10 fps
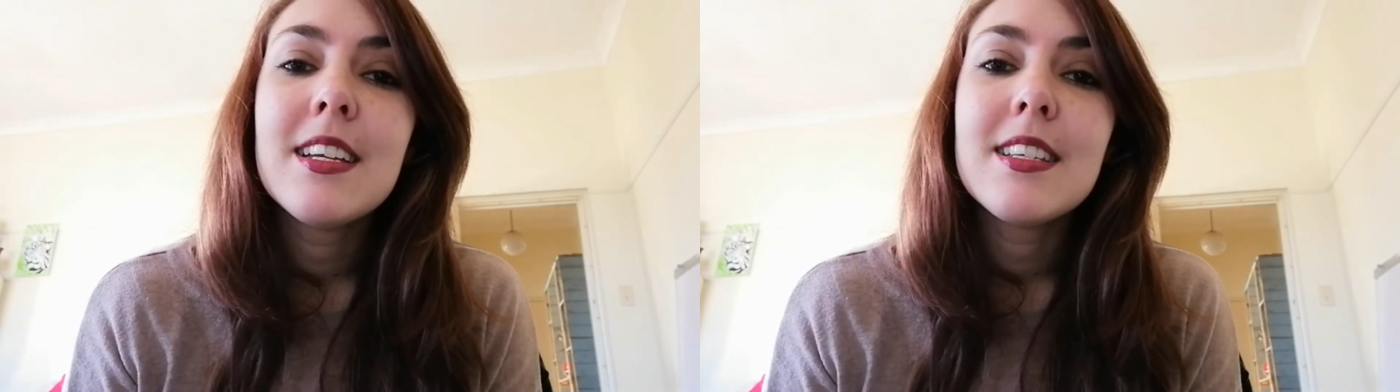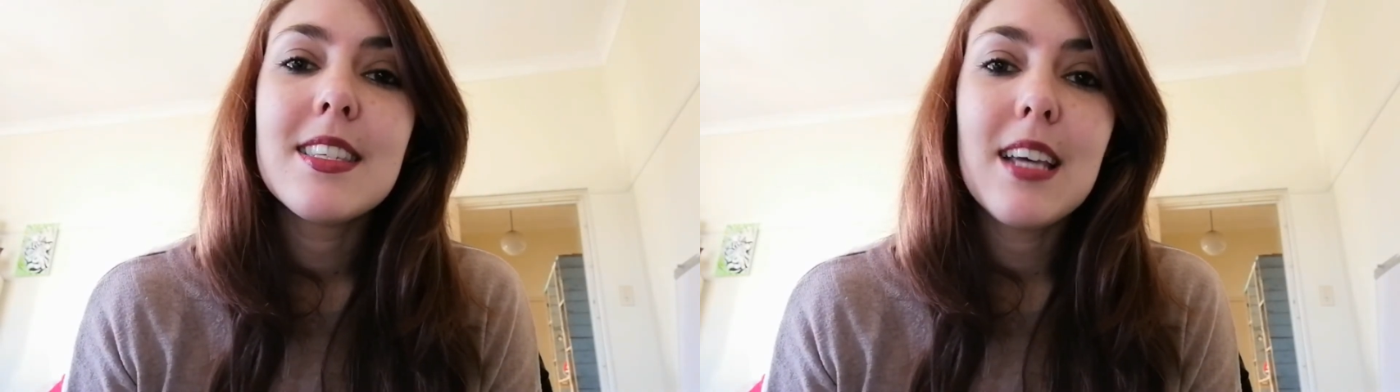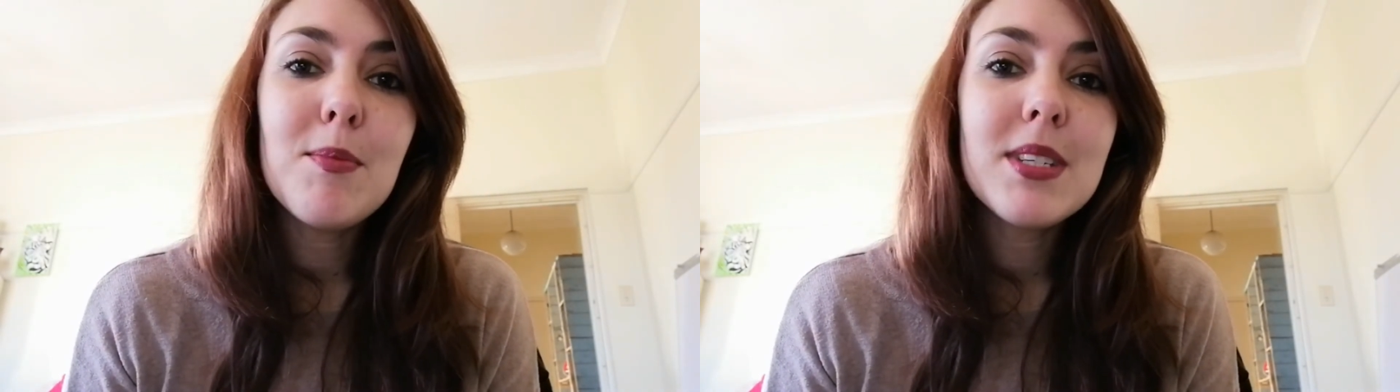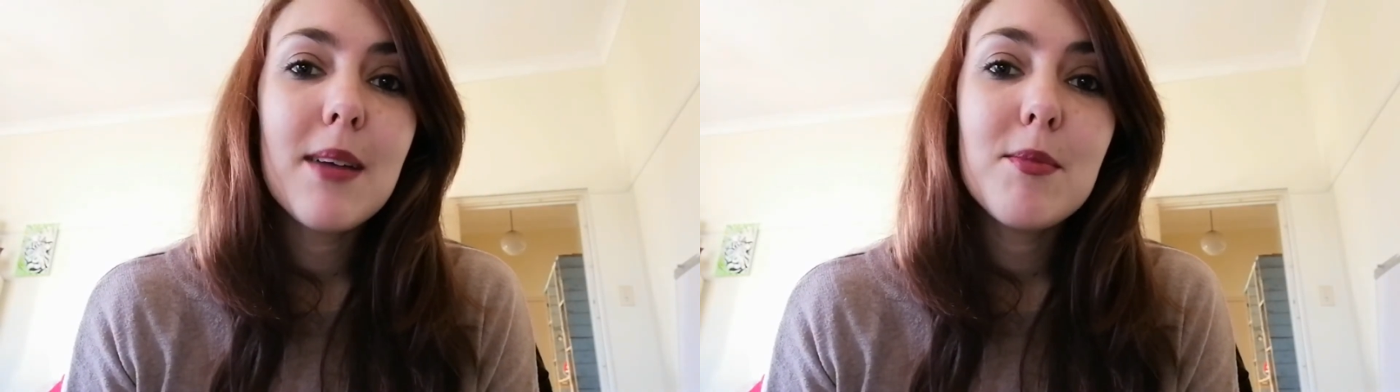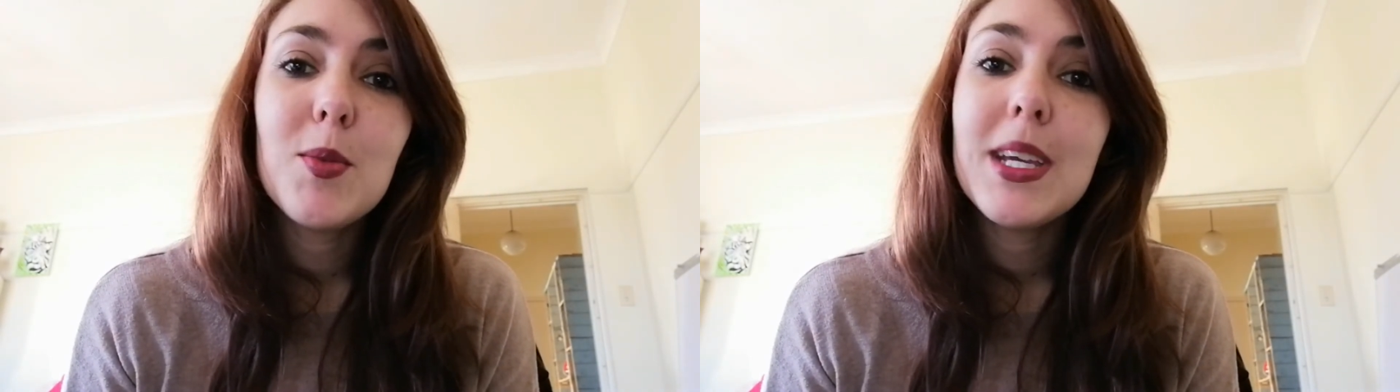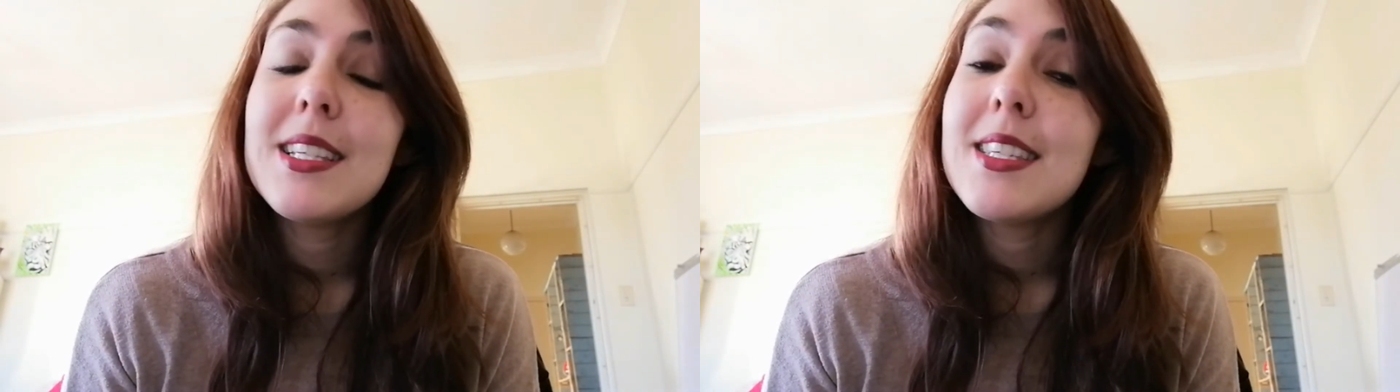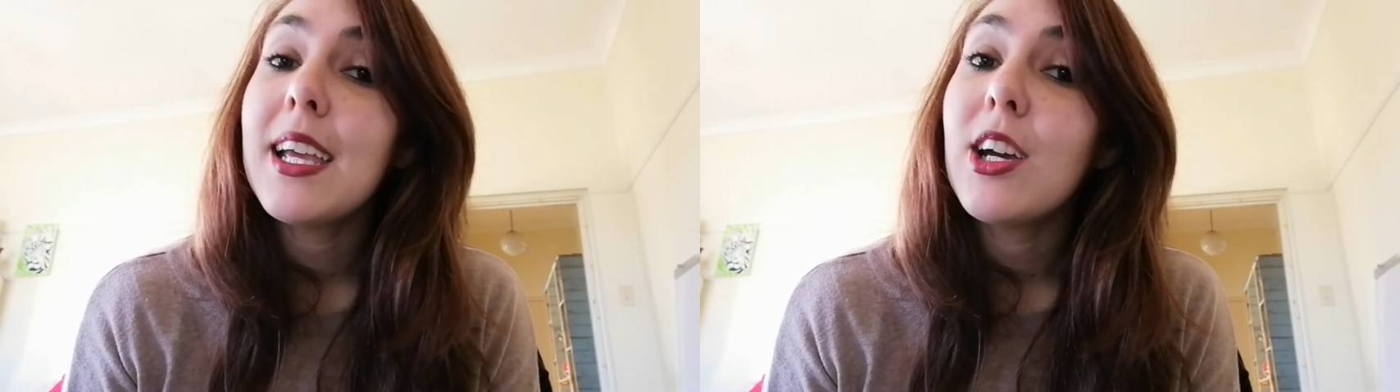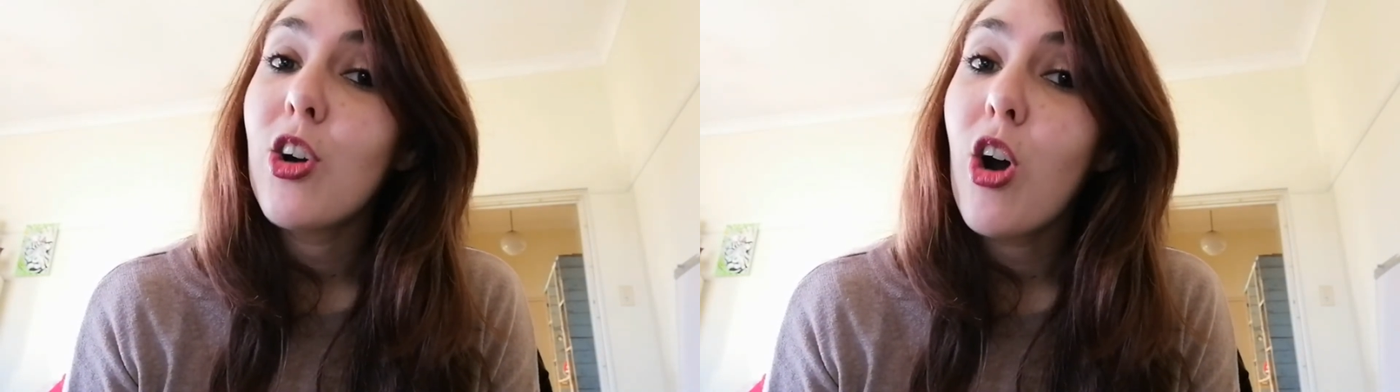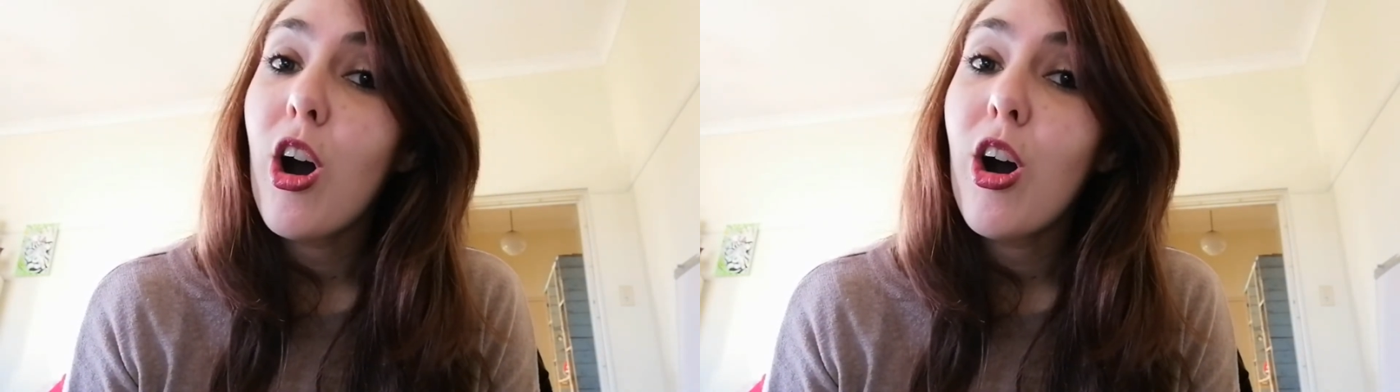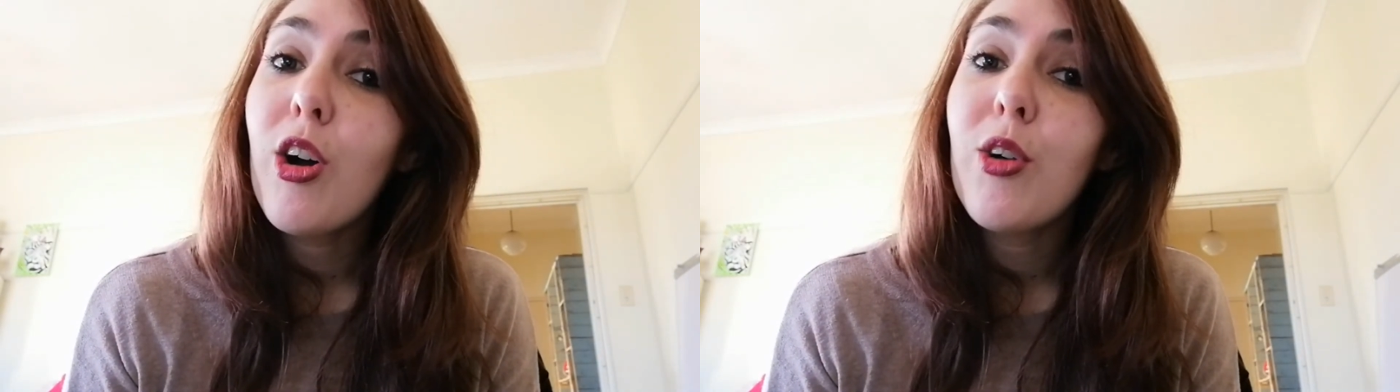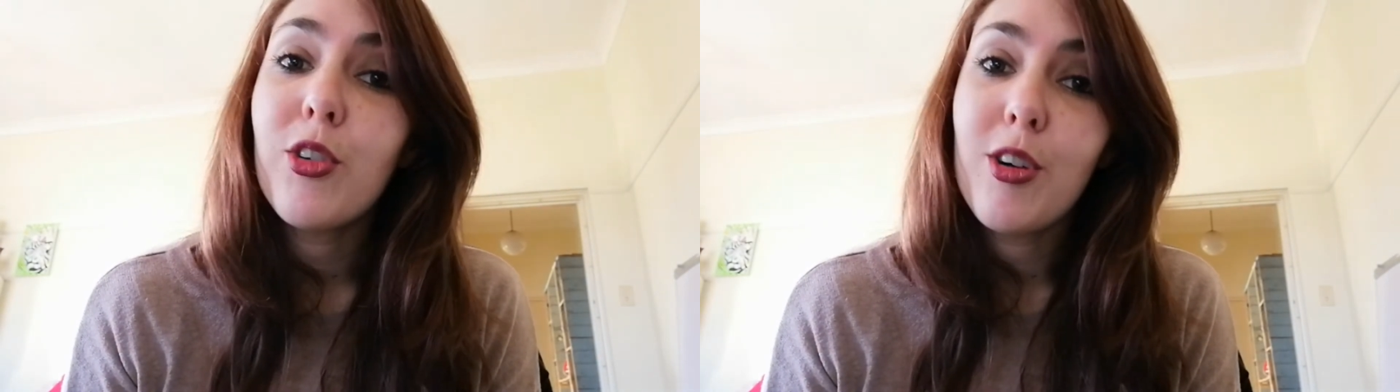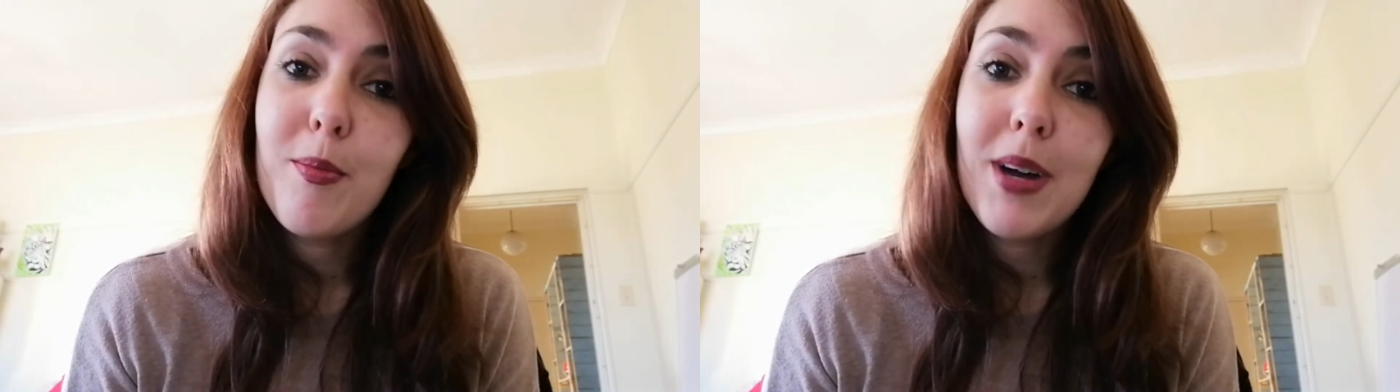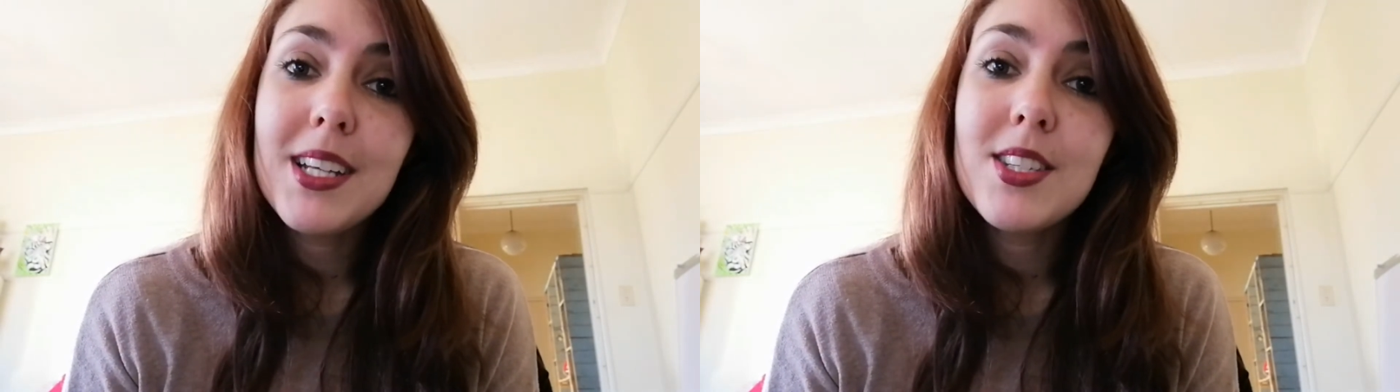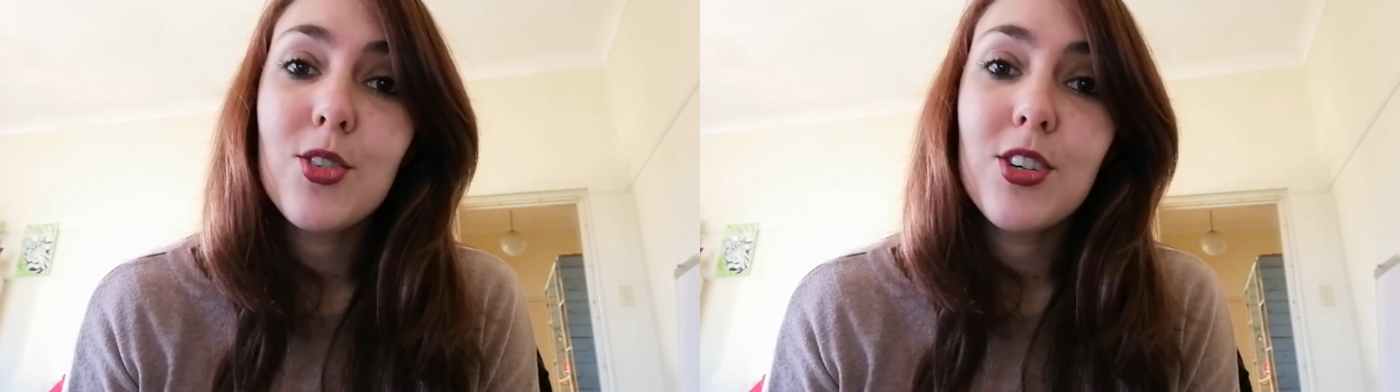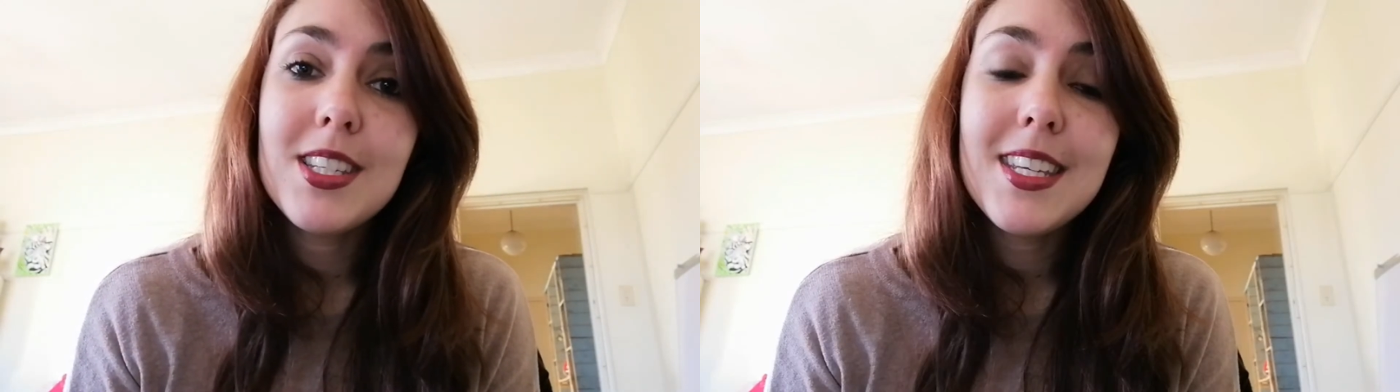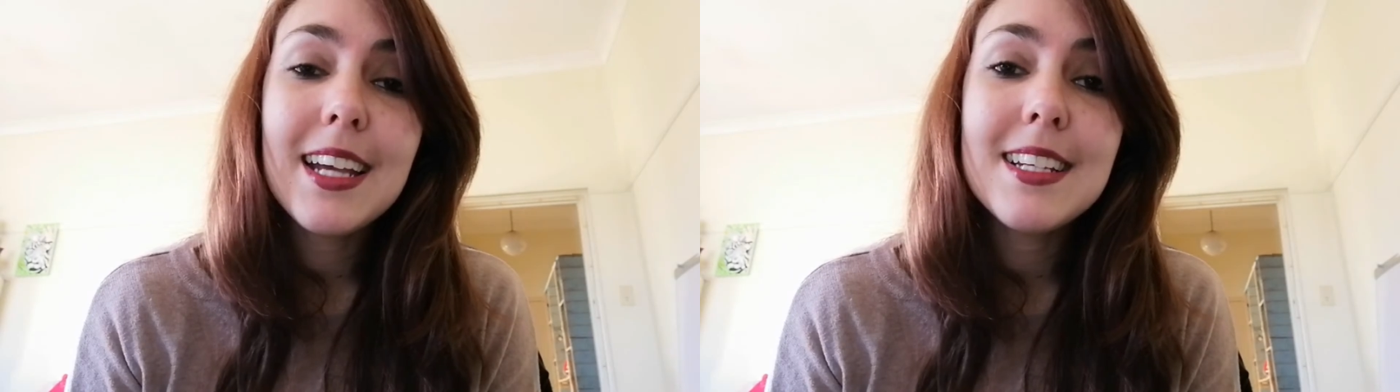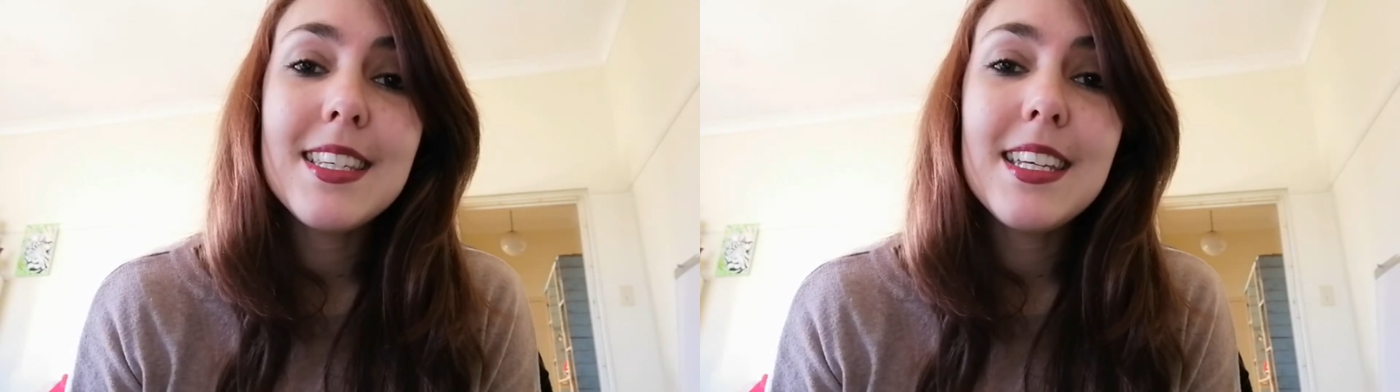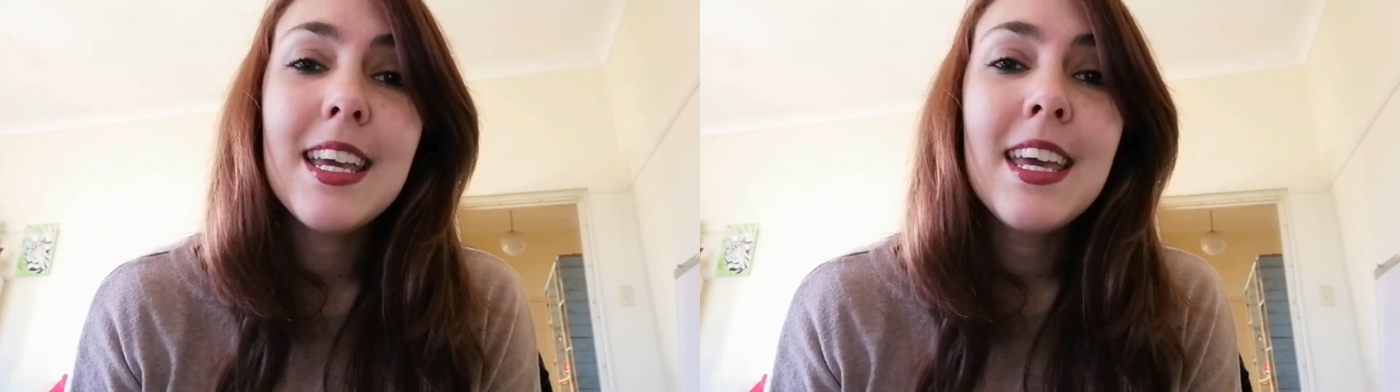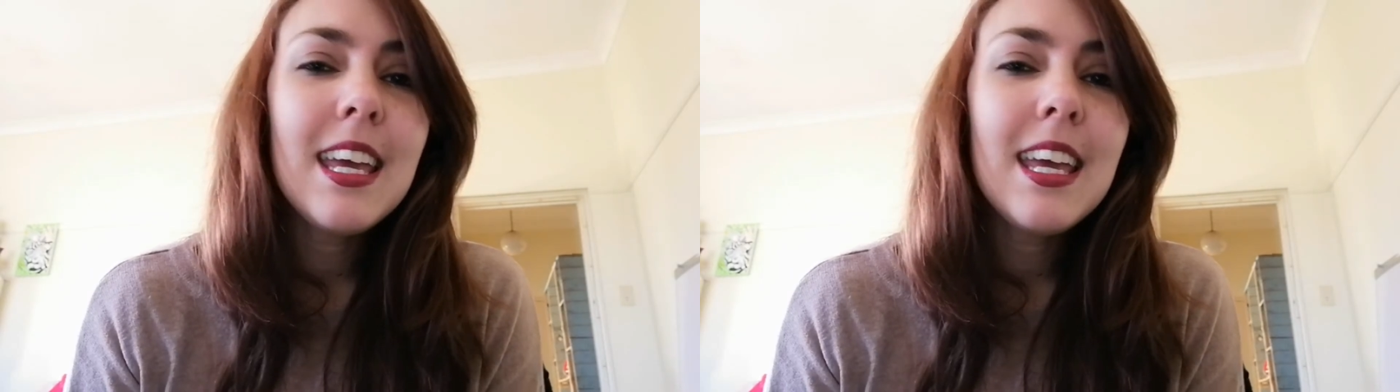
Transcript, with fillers: Sometimes we can take a car or a bus or a taxi